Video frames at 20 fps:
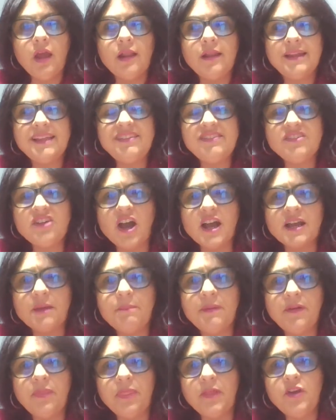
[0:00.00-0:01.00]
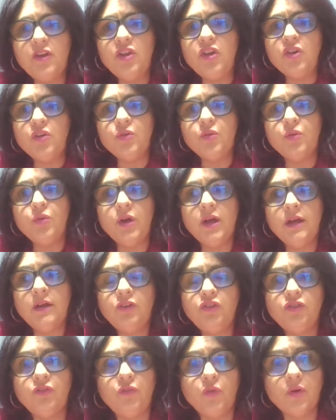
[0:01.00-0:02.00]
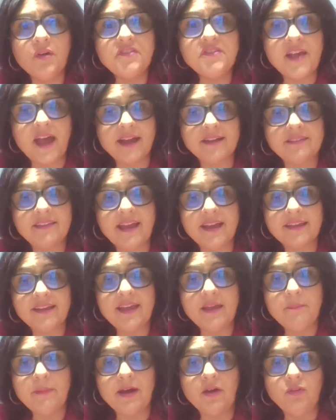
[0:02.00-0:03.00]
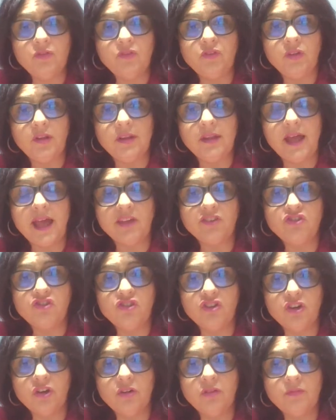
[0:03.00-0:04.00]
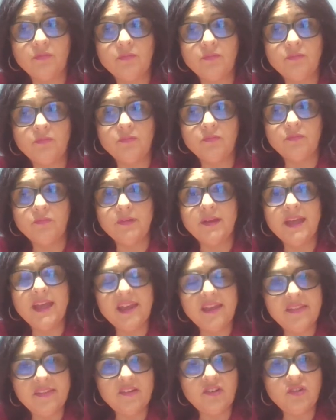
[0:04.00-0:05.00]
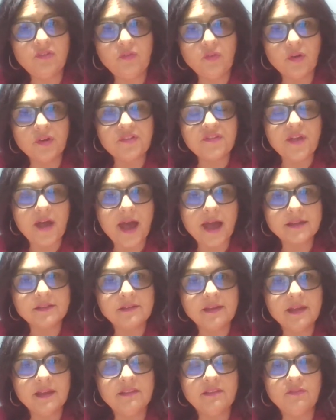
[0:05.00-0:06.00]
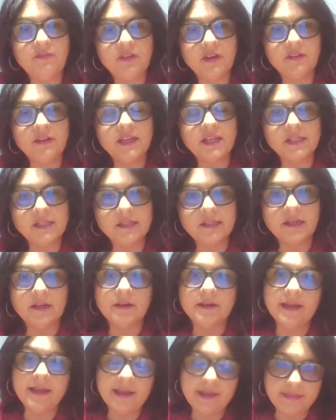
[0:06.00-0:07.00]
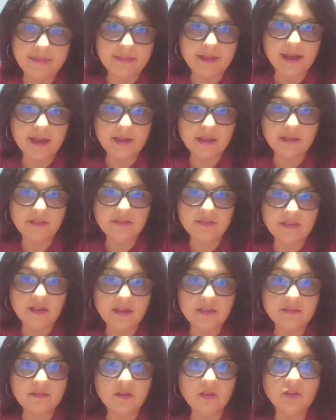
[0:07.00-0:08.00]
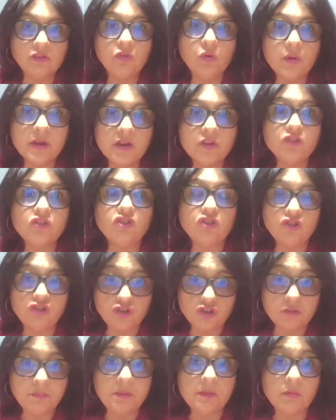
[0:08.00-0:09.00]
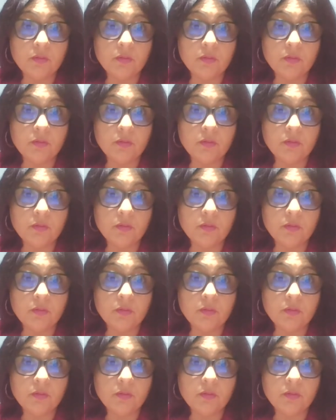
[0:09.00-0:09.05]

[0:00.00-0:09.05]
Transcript: Let's talk about the new Divorce Act that came out last year. In the Divorce Act, it's very clear in that it says lawyers should be